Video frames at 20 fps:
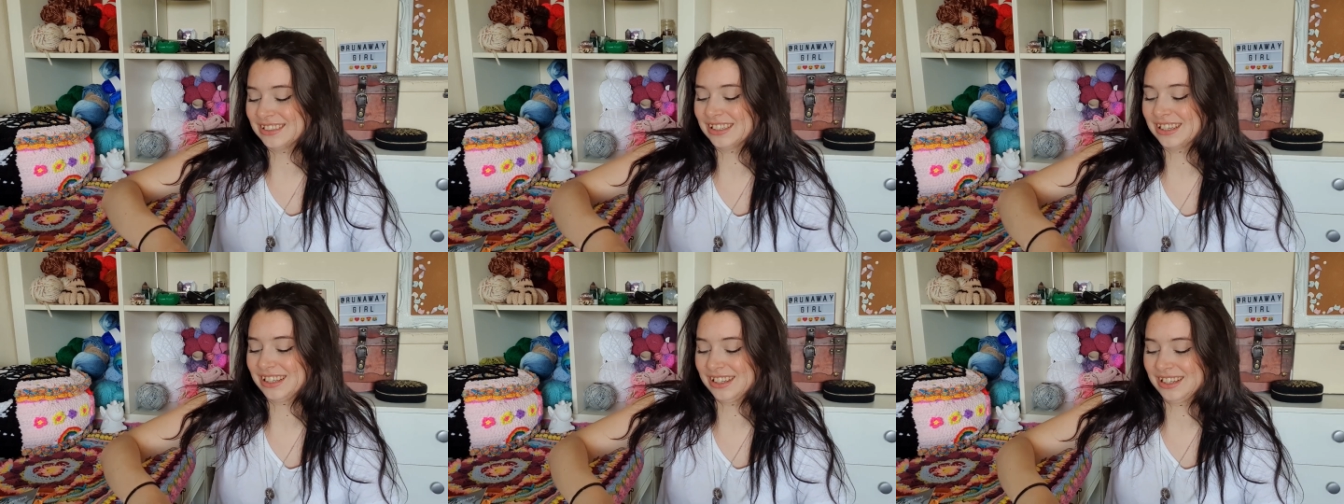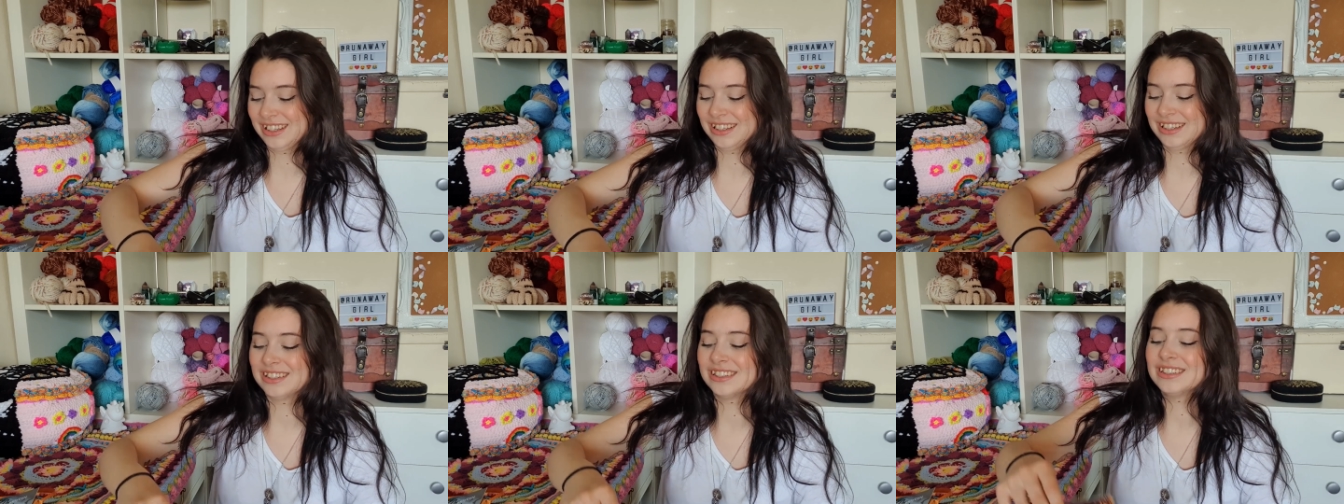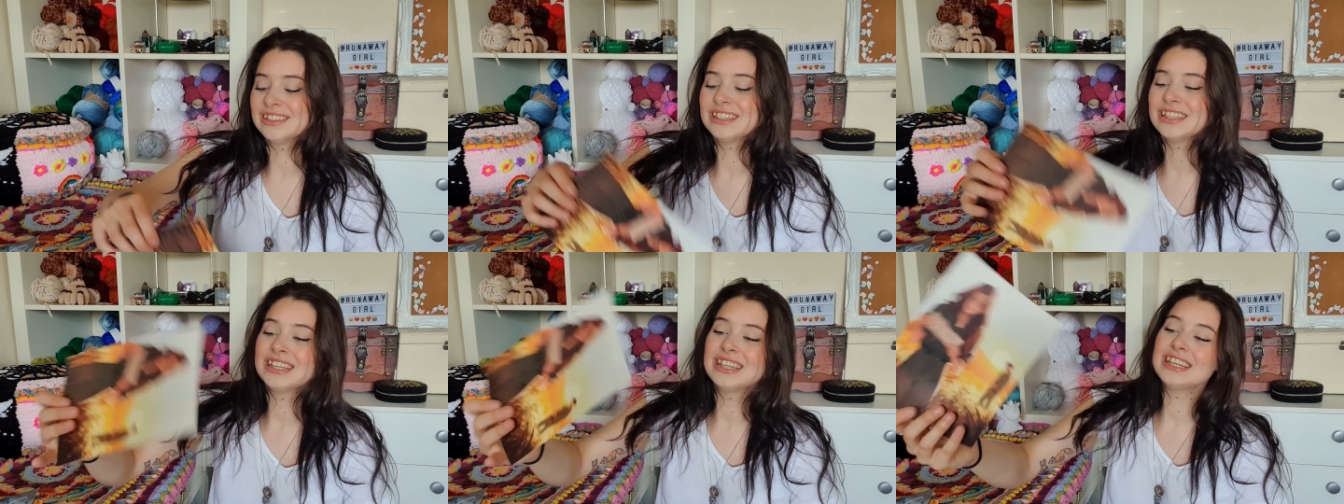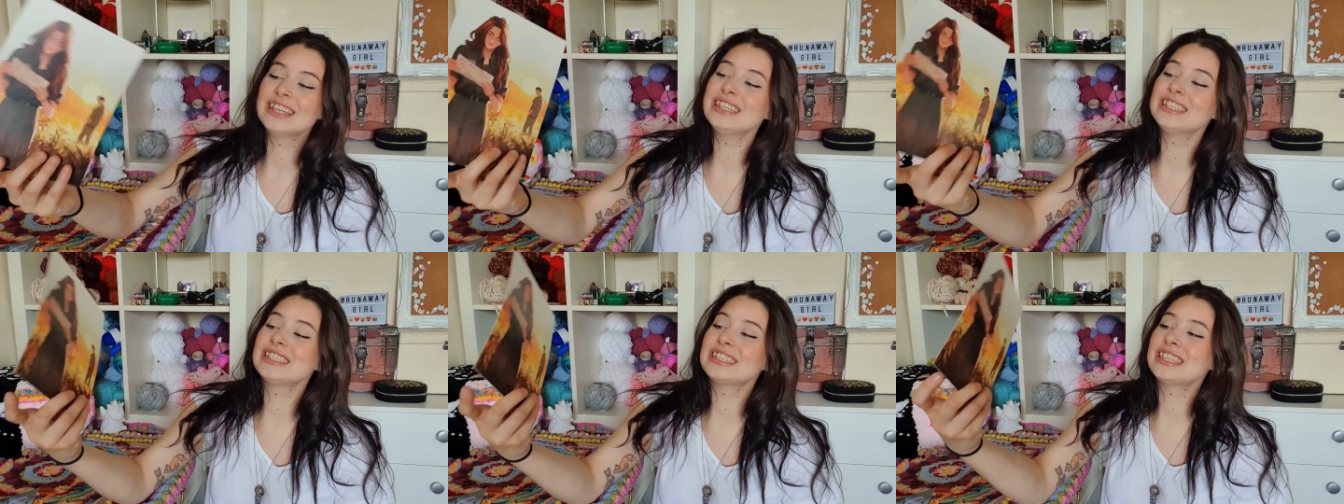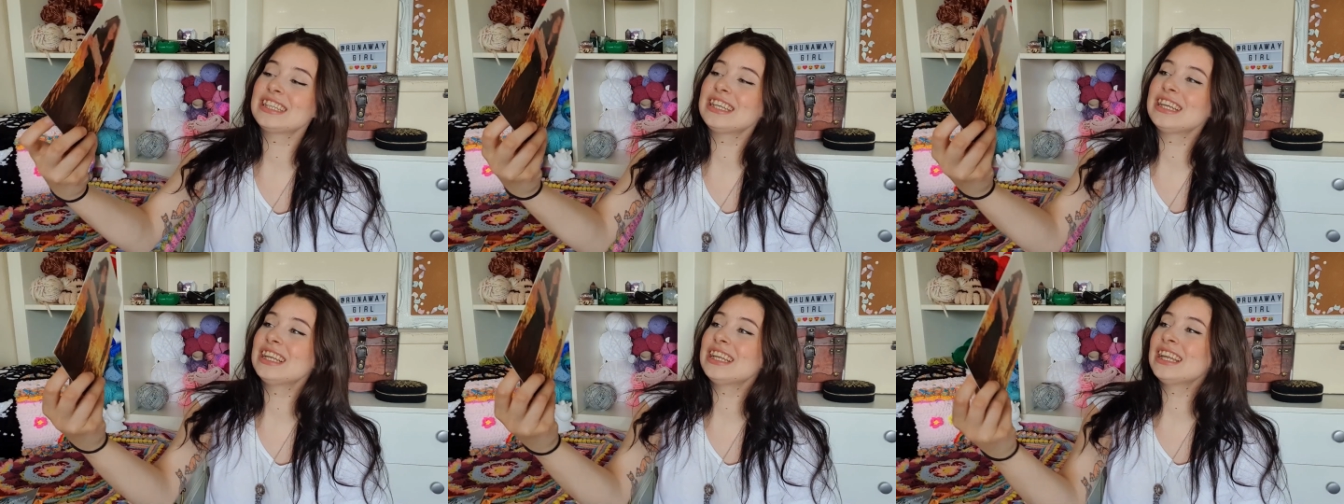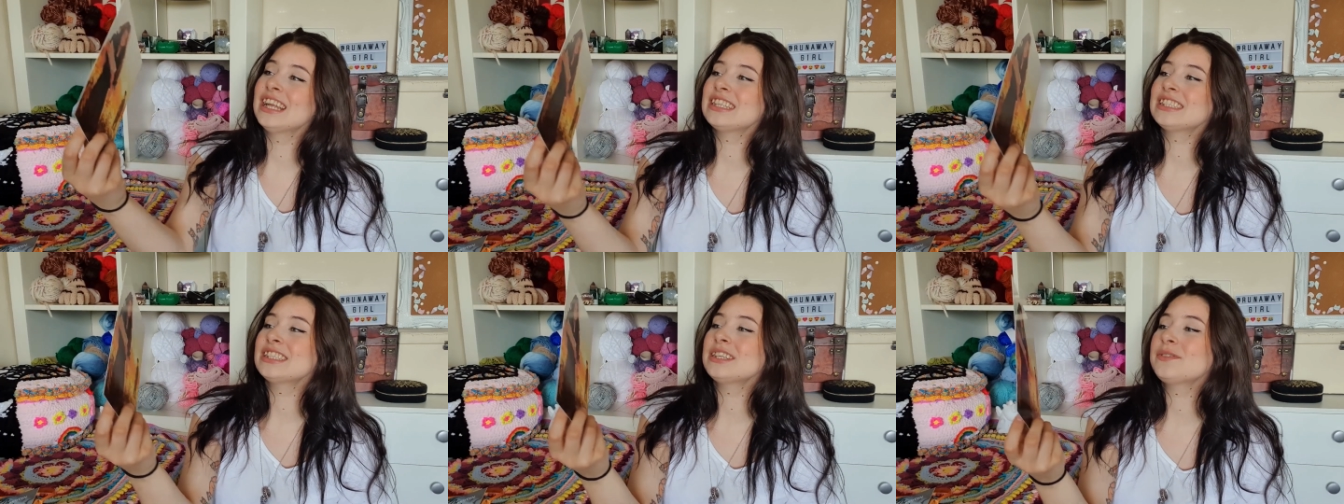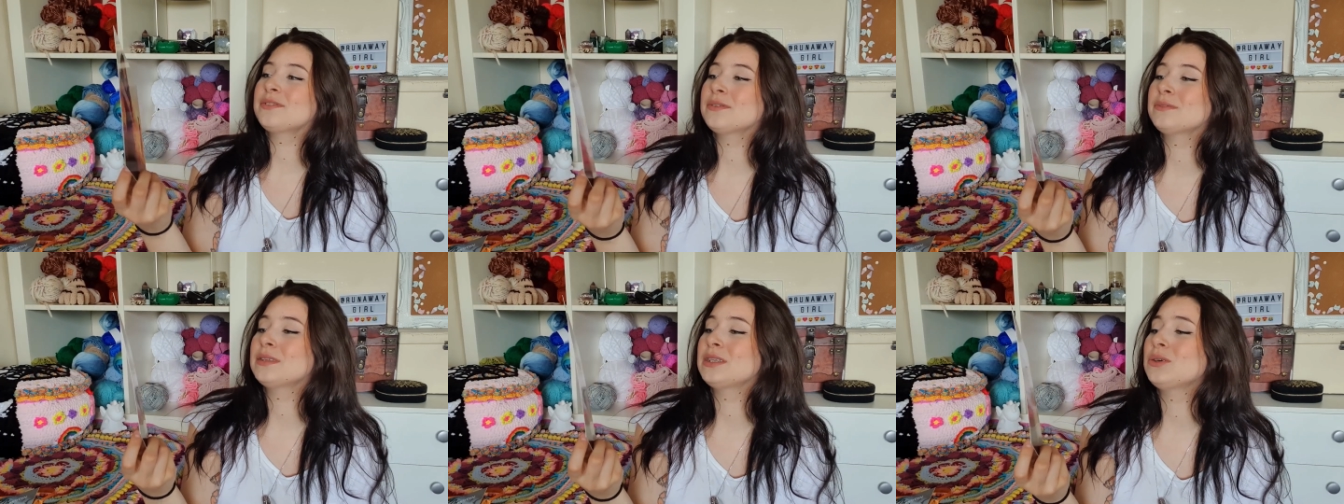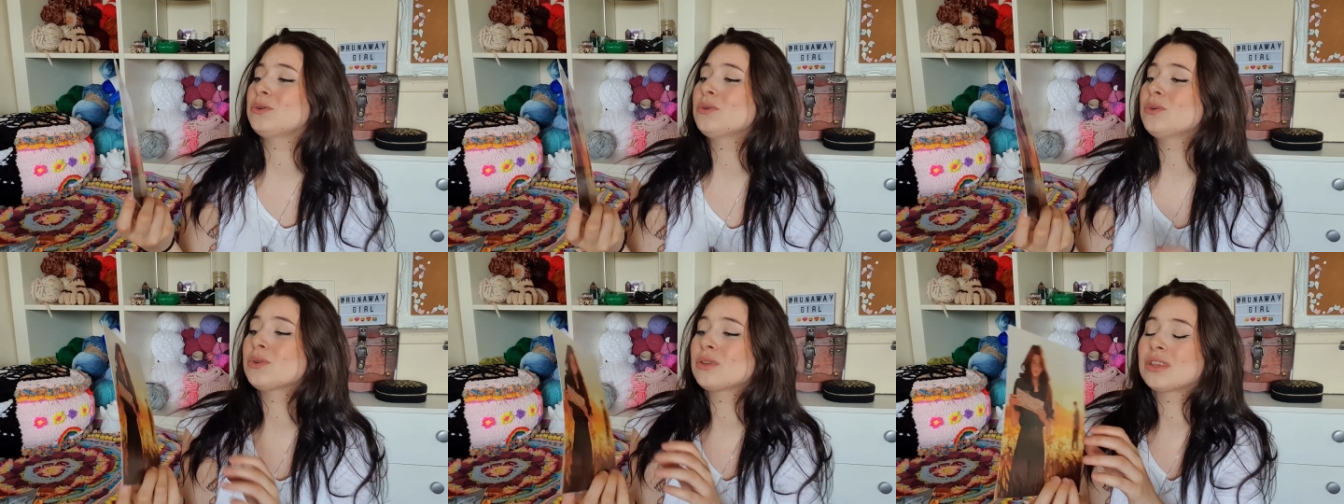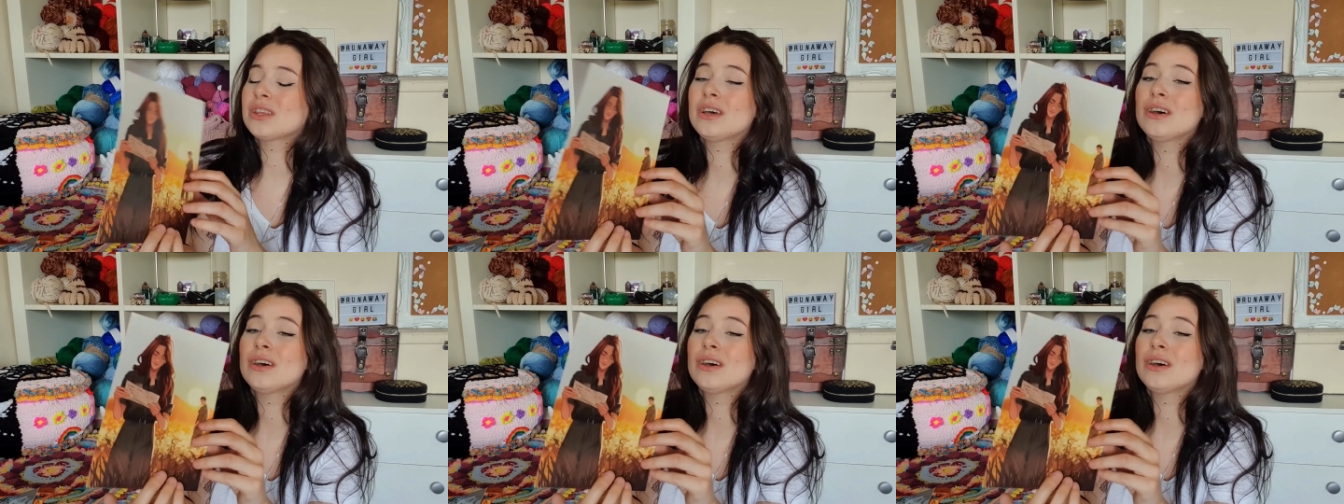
da is the letter from the author.